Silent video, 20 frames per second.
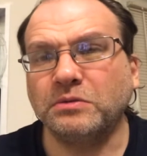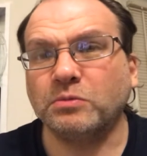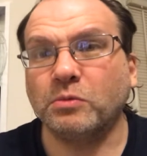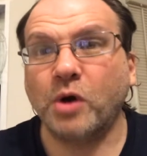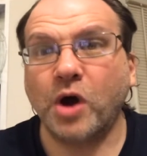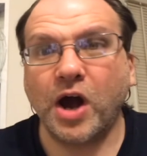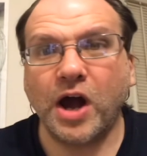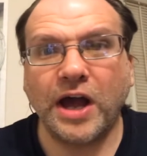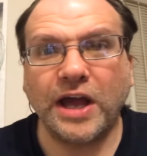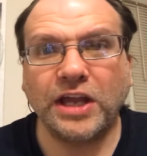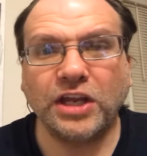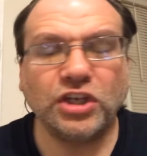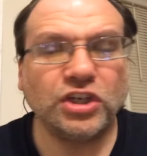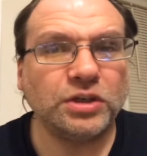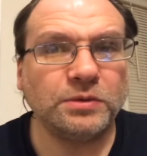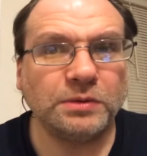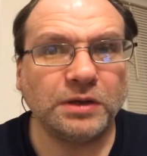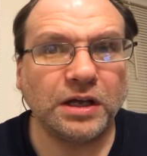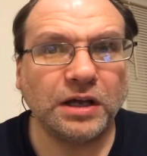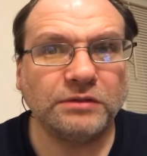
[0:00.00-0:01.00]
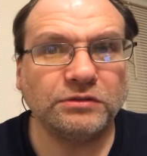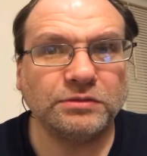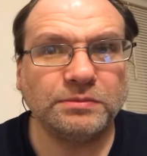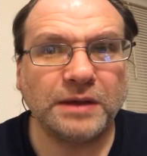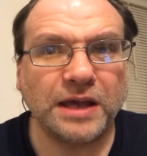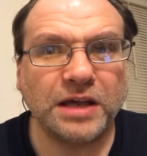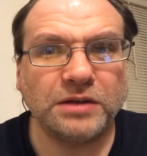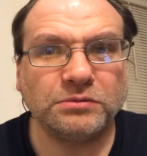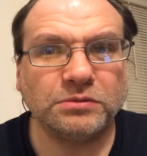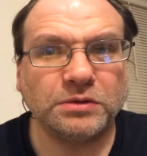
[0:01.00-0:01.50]
why she becomes
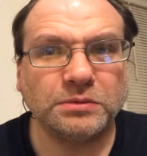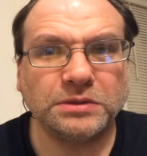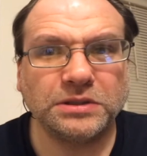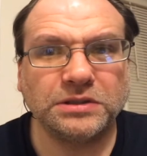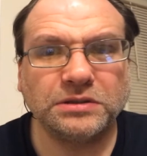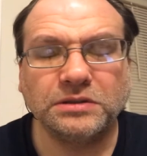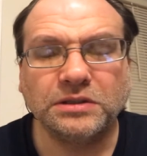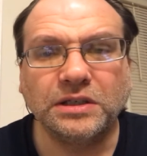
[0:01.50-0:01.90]
Batwoman.